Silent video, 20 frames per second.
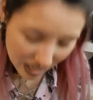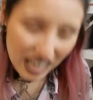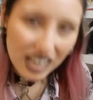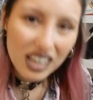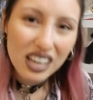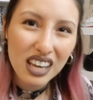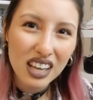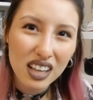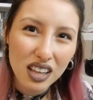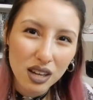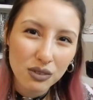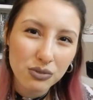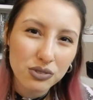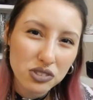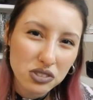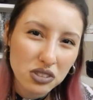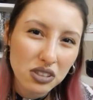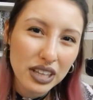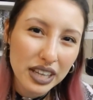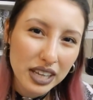And he
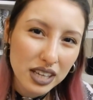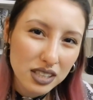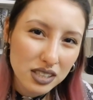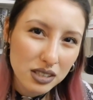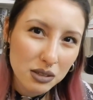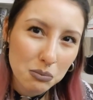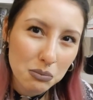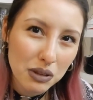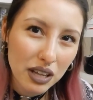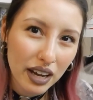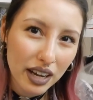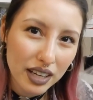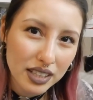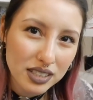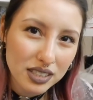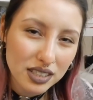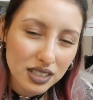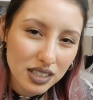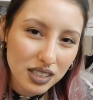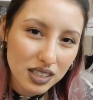loves to lick the
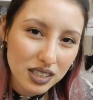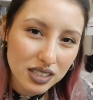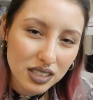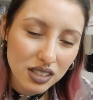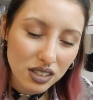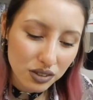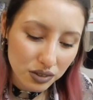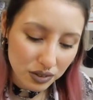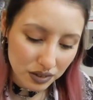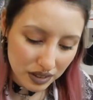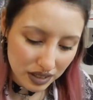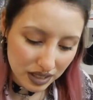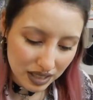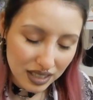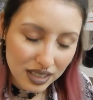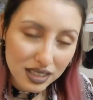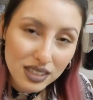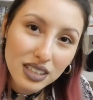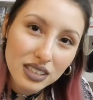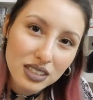plastic, so
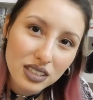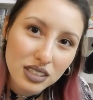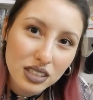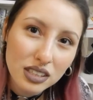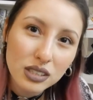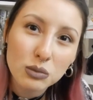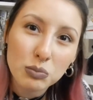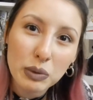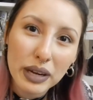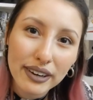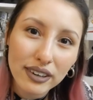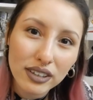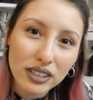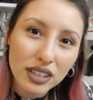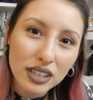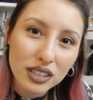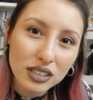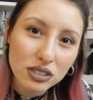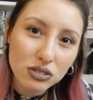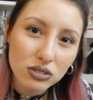this is his
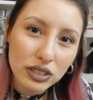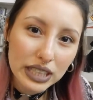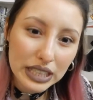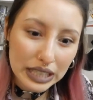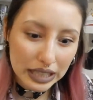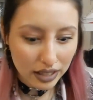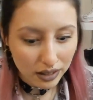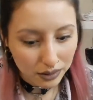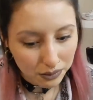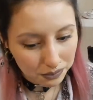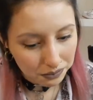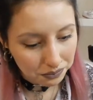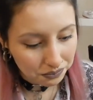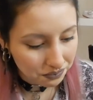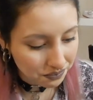paradise right now.